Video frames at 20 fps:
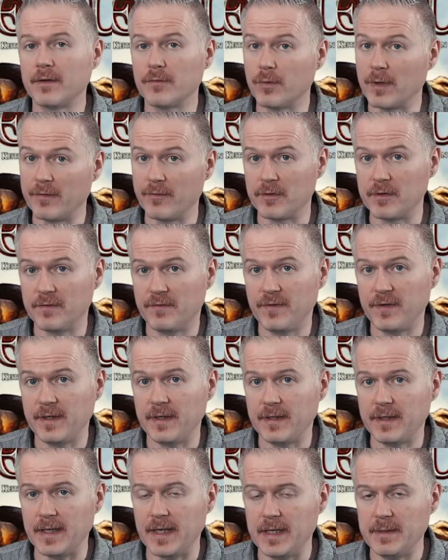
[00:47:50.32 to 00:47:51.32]
if we haven't
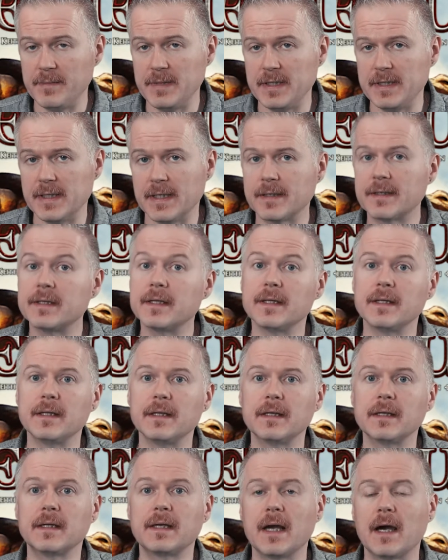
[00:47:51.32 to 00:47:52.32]
defeated the enemy yet, then
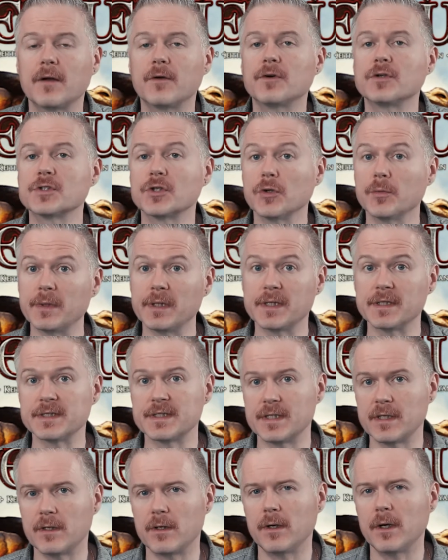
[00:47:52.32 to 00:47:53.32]
the counter is going to be
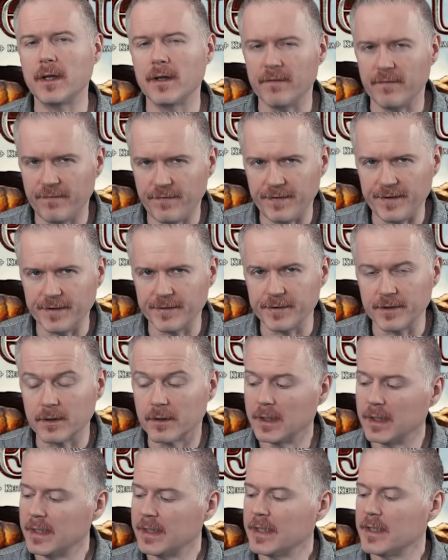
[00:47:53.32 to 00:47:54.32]
considered a failure.
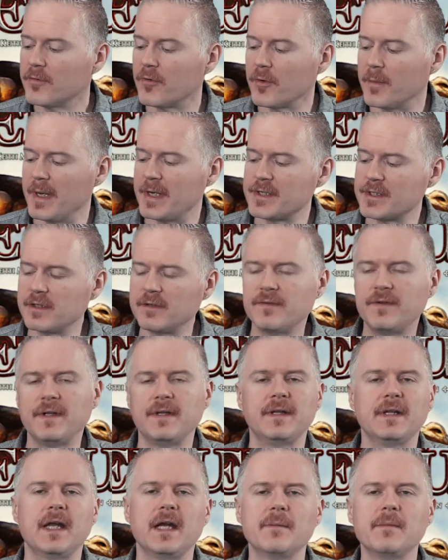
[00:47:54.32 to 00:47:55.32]
If we manage to defeat
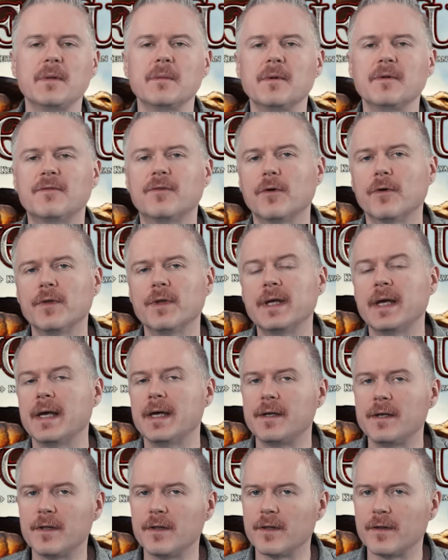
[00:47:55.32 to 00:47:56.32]
the enemy before the
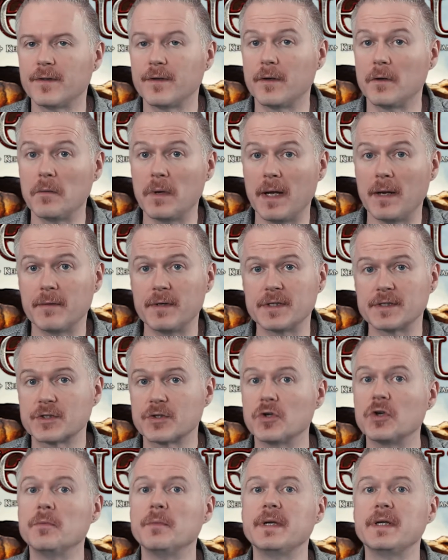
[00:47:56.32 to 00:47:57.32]
end of the third round, it's
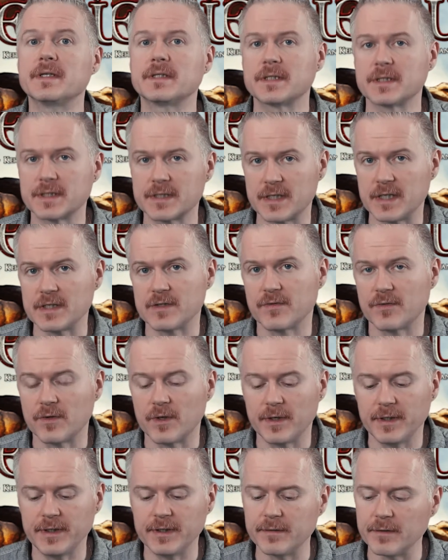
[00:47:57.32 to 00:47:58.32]
going to be a success for
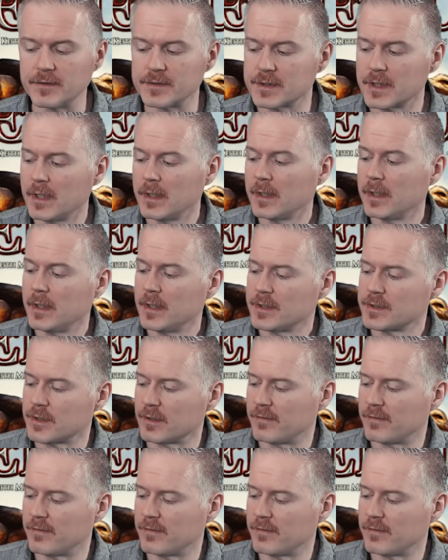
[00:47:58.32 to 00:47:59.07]
our heroes. So